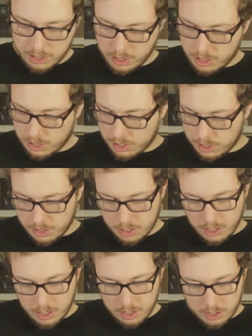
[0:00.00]
the
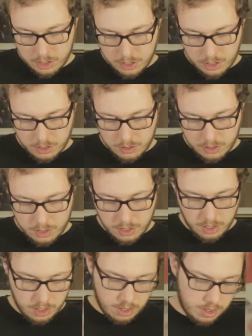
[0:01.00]
artist too,
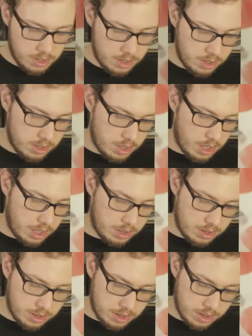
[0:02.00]
so
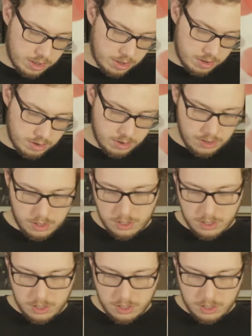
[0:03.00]
that's cool.